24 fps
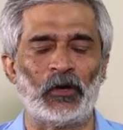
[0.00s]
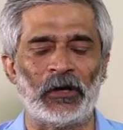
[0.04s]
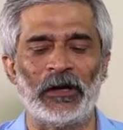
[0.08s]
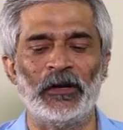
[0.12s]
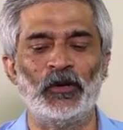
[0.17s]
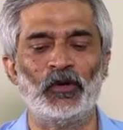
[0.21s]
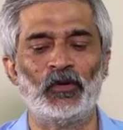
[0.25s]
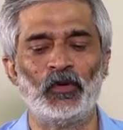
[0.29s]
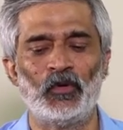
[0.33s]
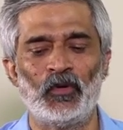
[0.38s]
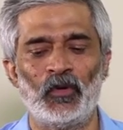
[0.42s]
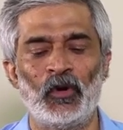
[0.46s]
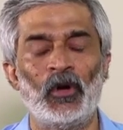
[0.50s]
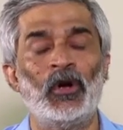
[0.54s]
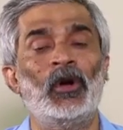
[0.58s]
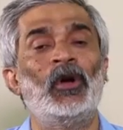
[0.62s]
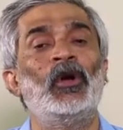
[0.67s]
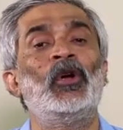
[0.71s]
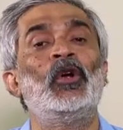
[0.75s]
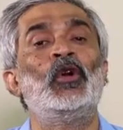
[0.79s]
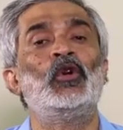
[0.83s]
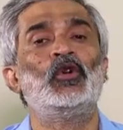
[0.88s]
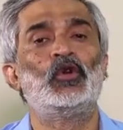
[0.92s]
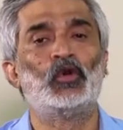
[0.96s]
into
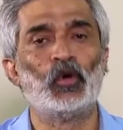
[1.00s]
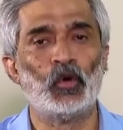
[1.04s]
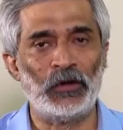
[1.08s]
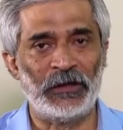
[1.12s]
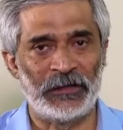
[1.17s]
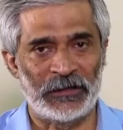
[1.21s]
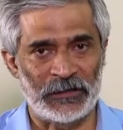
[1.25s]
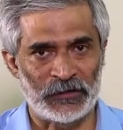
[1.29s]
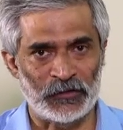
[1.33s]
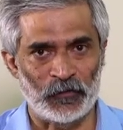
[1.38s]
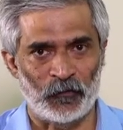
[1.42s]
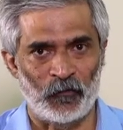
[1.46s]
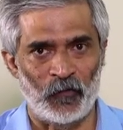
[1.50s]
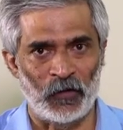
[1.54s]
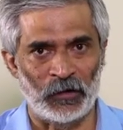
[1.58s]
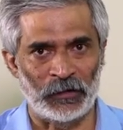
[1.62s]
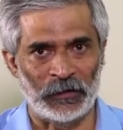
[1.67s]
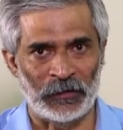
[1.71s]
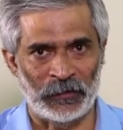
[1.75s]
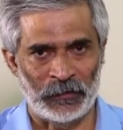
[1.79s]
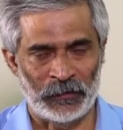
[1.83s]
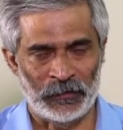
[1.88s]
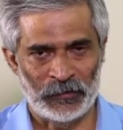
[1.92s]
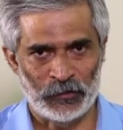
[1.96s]
2 liters of water.